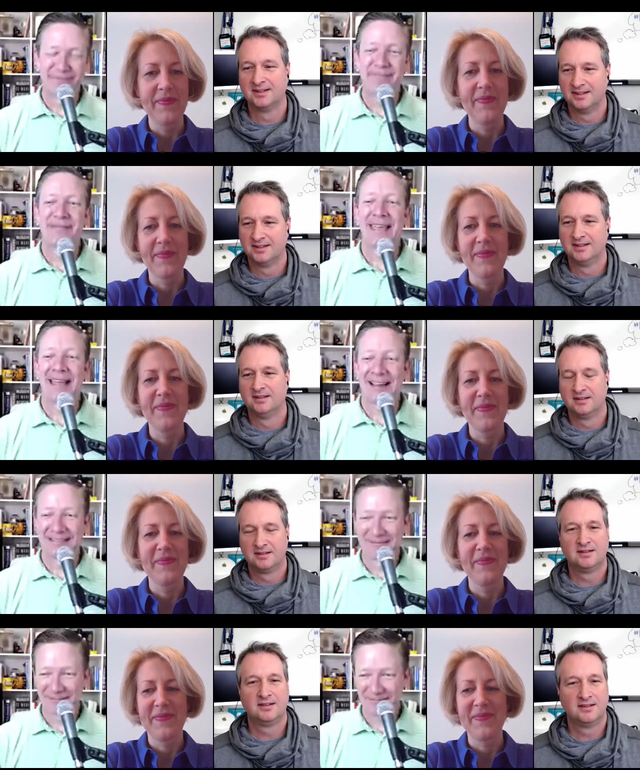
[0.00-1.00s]
Speaker 1: Yeah.
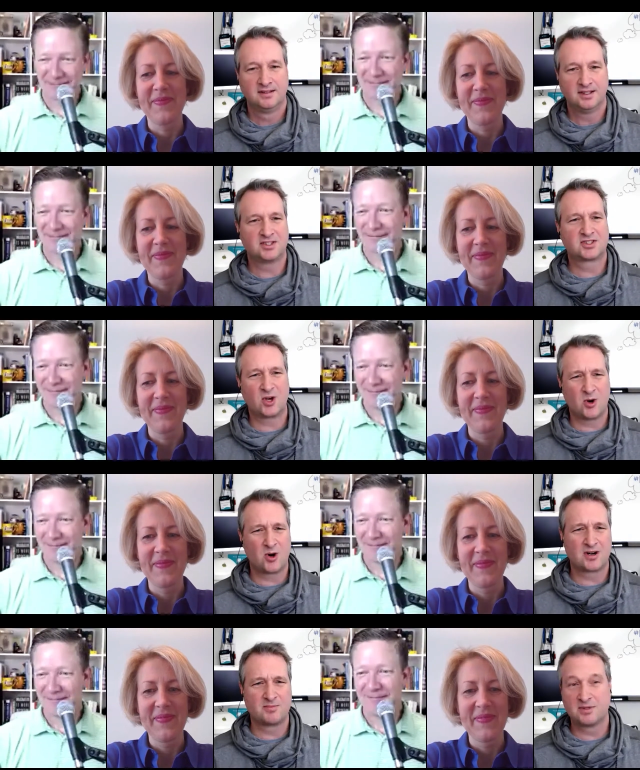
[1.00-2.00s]
It's so
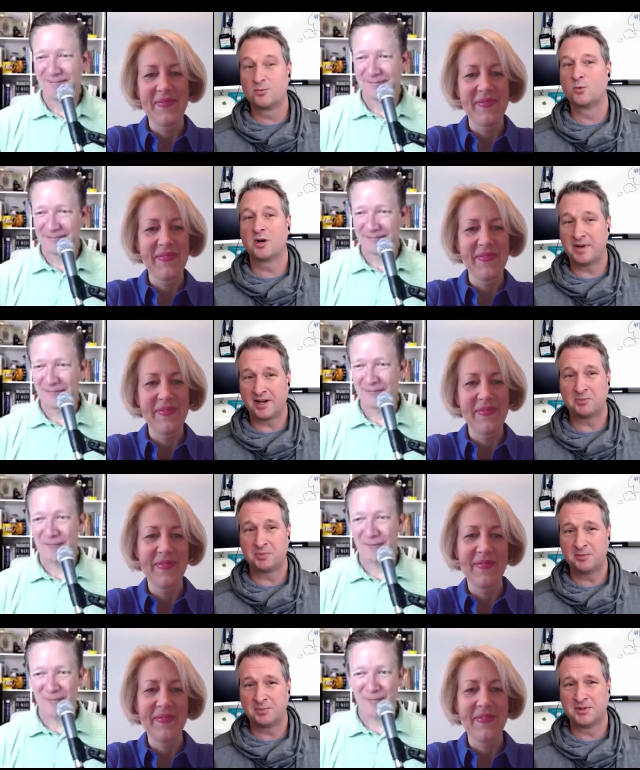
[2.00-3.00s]
horrible. We're better
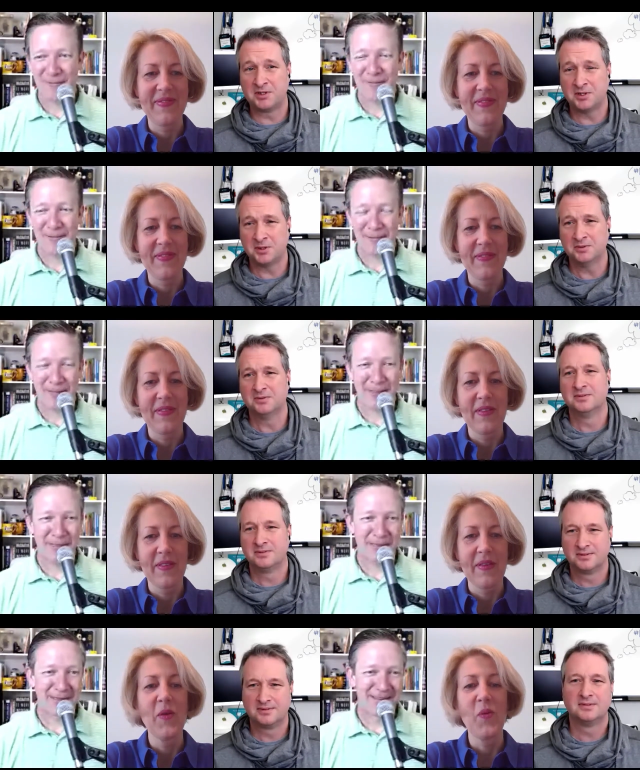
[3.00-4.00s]
people than you
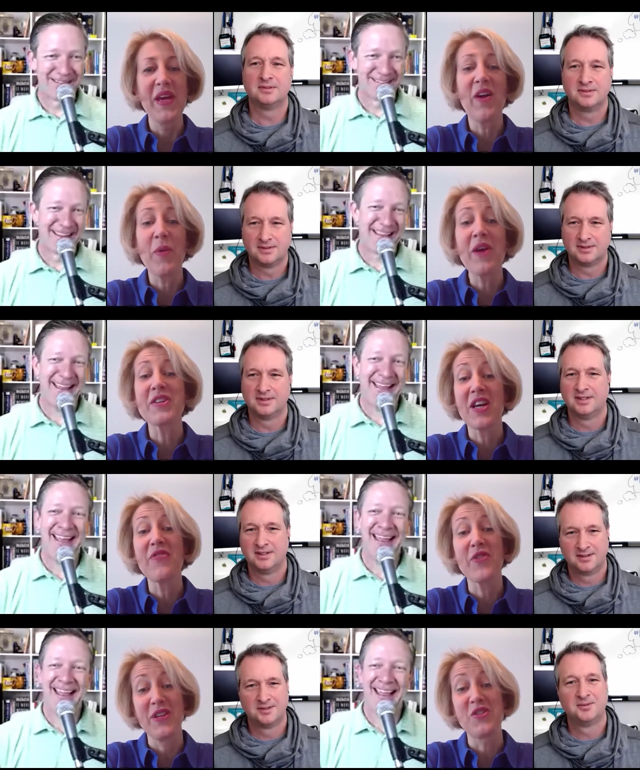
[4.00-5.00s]
Speaker 2: we, we are
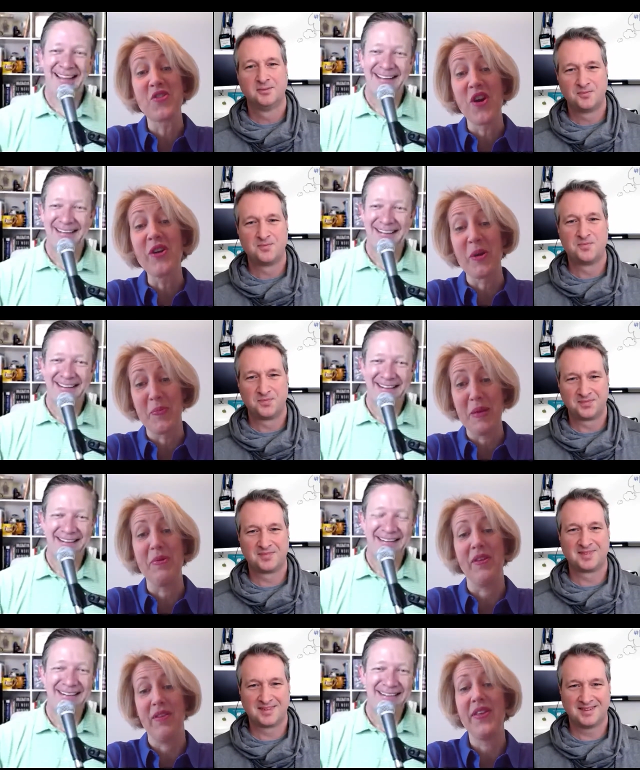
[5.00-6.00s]
tougher and stronger
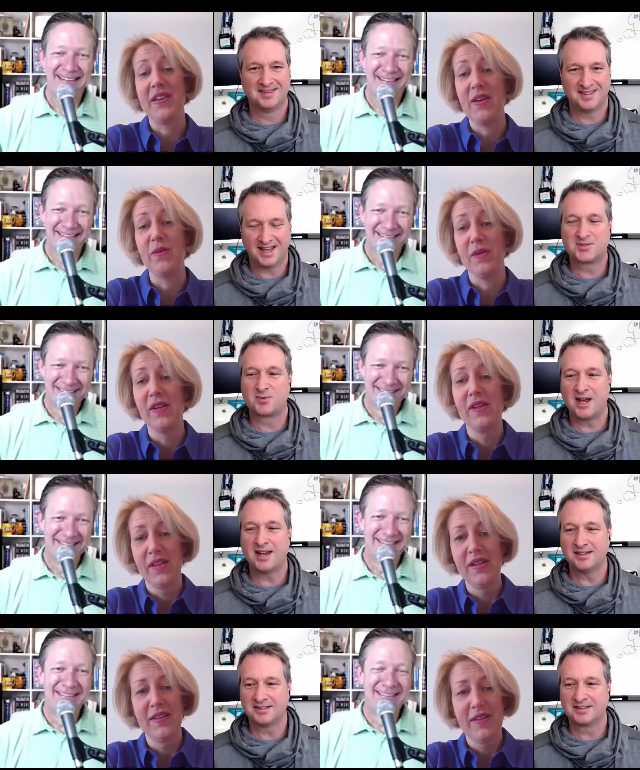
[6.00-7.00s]
people than That's you.
Speaker 1: That's
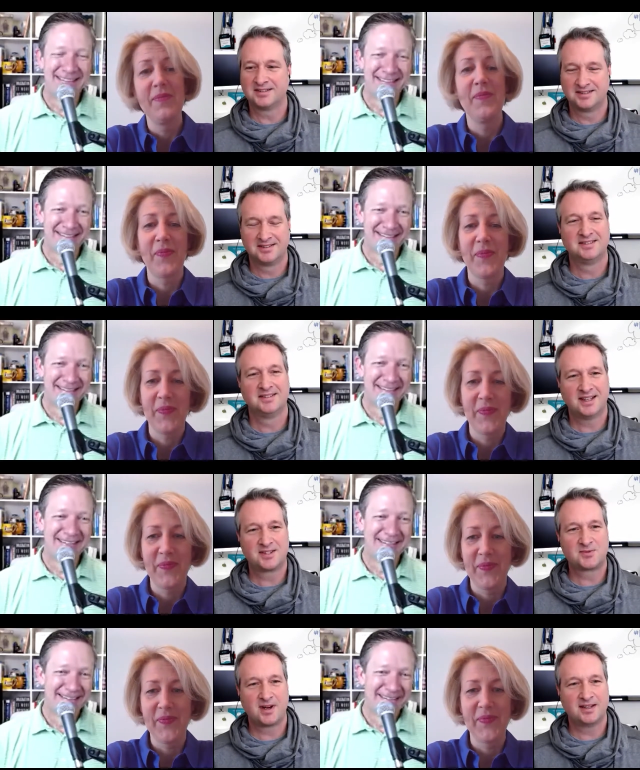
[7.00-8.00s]
right.
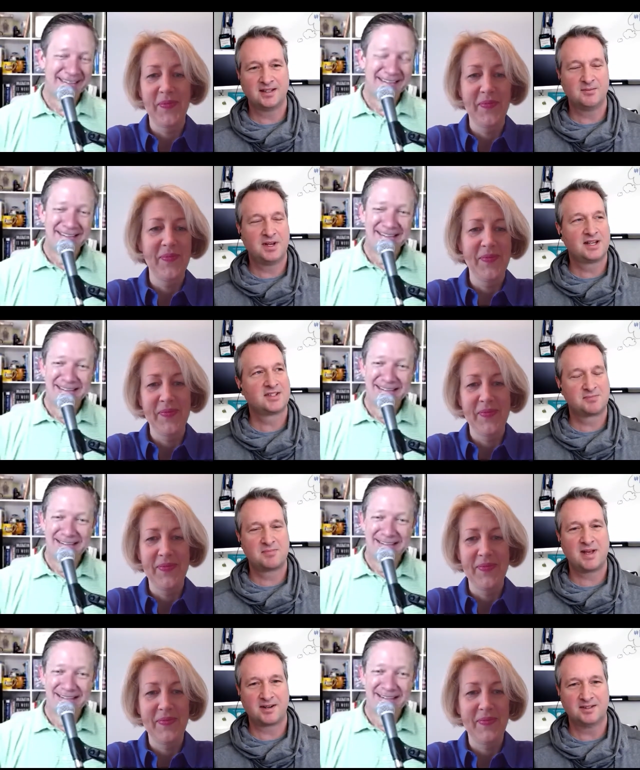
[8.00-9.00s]
That's right. It makes us
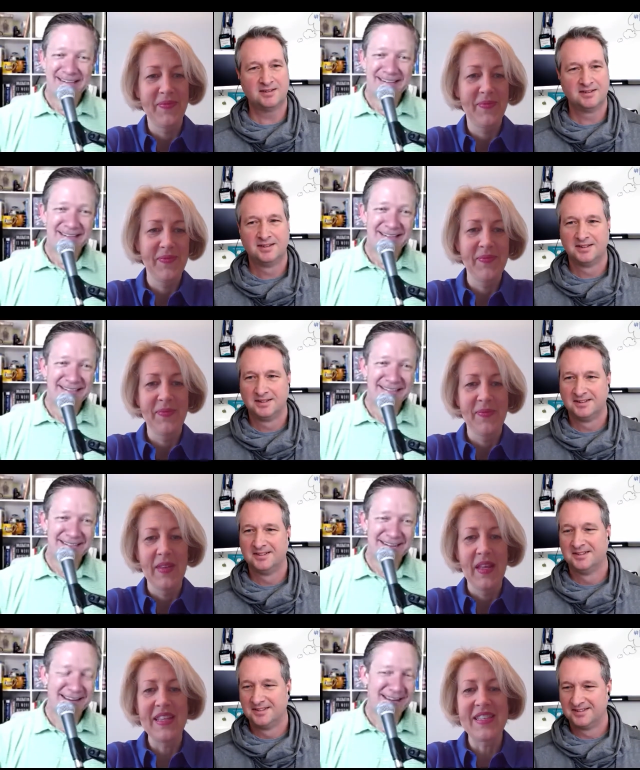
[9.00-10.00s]
better.
Speaker 2: Yeah.